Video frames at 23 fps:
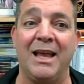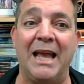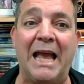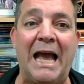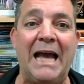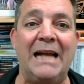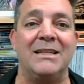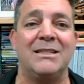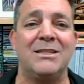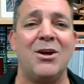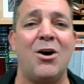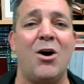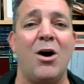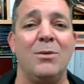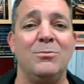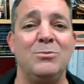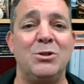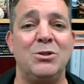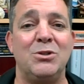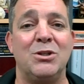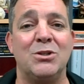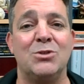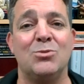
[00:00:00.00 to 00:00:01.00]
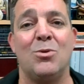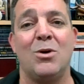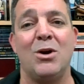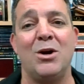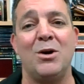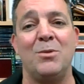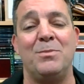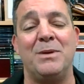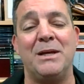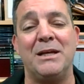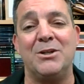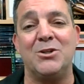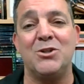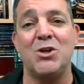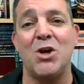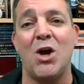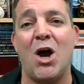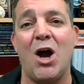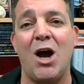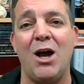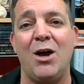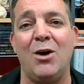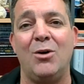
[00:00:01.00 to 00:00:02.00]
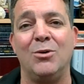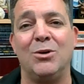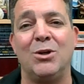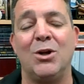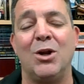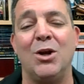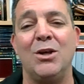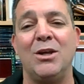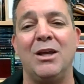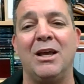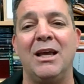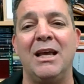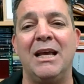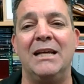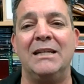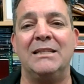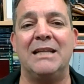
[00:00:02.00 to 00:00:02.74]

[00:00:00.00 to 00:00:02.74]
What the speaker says: at times you just wanted to be a child, you know,